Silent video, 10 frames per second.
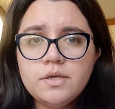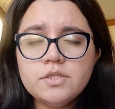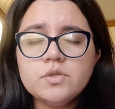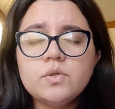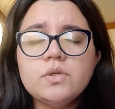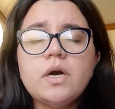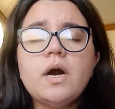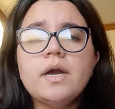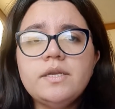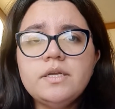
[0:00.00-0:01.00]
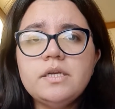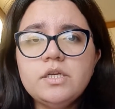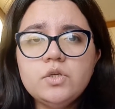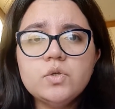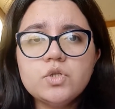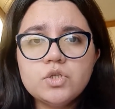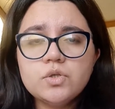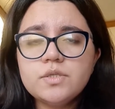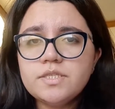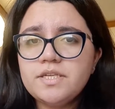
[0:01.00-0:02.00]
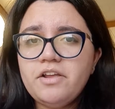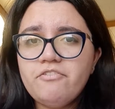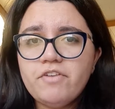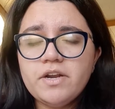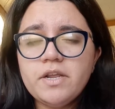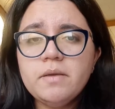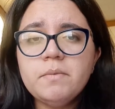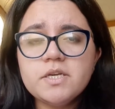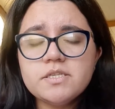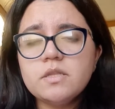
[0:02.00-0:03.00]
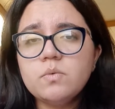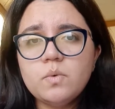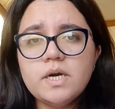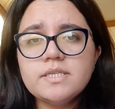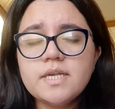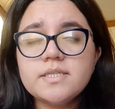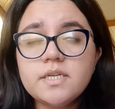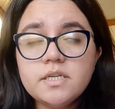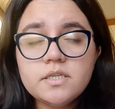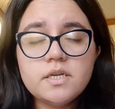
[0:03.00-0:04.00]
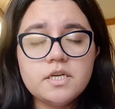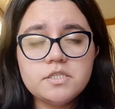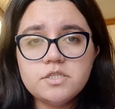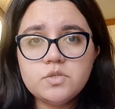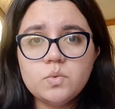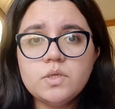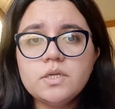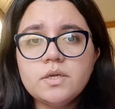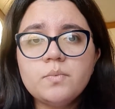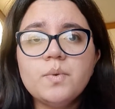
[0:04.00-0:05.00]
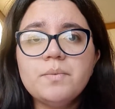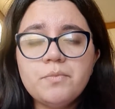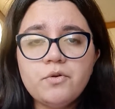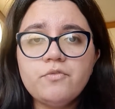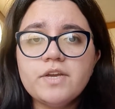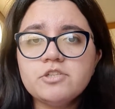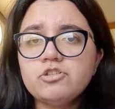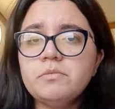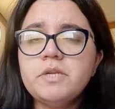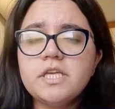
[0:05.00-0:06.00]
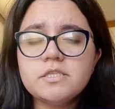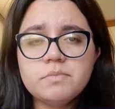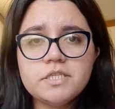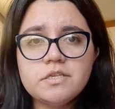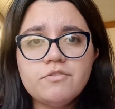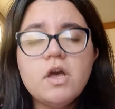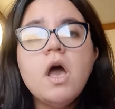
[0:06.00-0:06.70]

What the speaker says: So ideally, you should seek funding because otherwise, as an international student, it will prove extremely expensive.